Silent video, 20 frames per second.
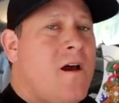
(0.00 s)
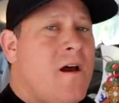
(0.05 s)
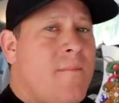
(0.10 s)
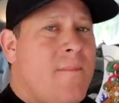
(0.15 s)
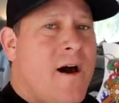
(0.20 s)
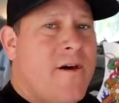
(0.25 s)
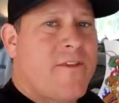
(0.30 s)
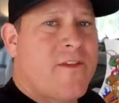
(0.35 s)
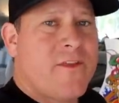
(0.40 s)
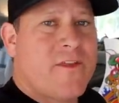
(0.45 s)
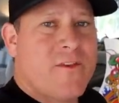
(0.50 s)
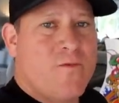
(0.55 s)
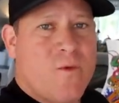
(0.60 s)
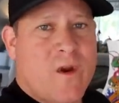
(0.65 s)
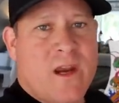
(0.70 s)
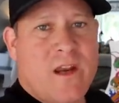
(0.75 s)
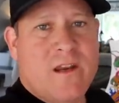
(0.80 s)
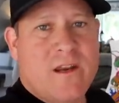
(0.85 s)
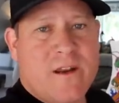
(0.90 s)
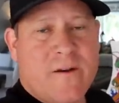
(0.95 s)
about the
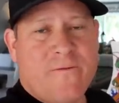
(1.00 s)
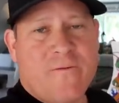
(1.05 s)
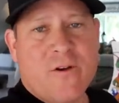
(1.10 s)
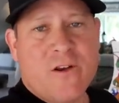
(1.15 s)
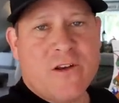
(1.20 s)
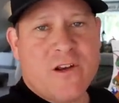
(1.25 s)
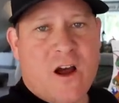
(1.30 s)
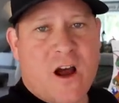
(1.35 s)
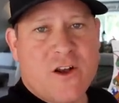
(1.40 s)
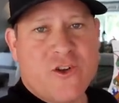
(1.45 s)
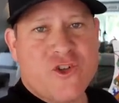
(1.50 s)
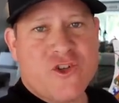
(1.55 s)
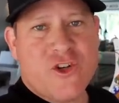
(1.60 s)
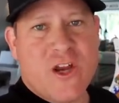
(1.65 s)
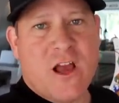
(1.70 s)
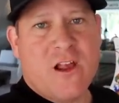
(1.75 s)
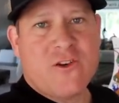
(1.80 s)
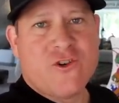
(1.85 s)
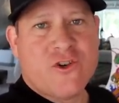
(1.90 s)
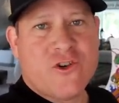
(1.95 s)
three different Dodge
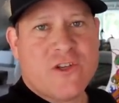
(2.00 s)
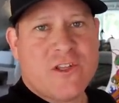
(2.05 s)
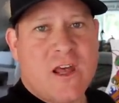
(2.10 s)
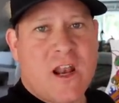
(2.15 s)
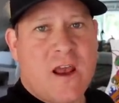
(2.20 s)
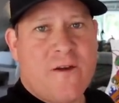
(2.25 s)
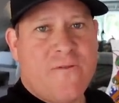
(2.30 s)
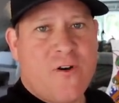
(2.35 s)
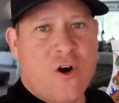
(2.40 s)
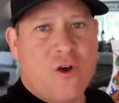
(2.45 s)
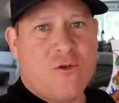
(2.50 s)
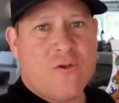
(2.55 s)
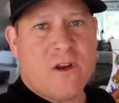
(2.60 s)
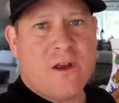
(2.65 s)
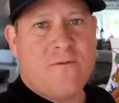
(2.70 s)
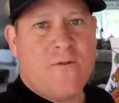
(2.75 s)
Challengers that I've owned.